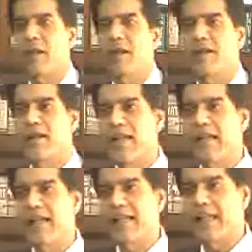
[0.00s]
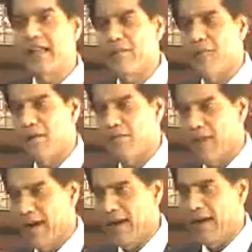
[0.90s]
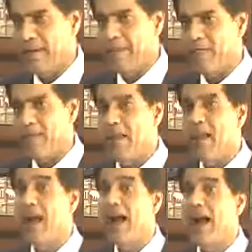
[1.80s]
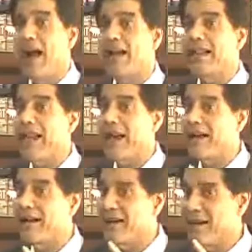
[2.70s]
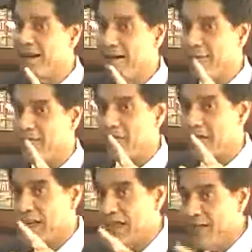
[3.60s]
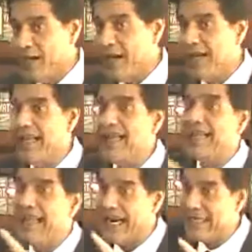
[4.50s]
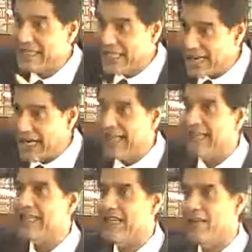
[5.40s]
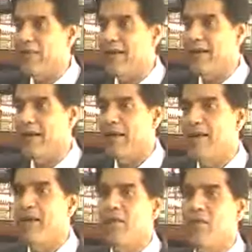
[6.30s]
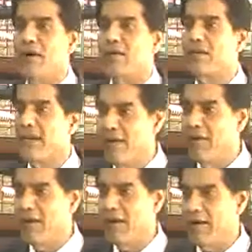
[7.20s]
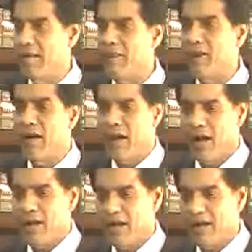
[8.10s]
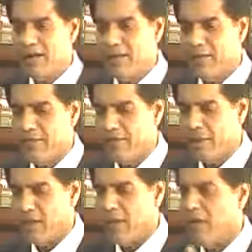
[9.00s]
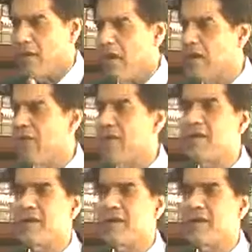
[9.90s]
Then the SLP was filed, and that judgment in that second SLP was delivered on this 31st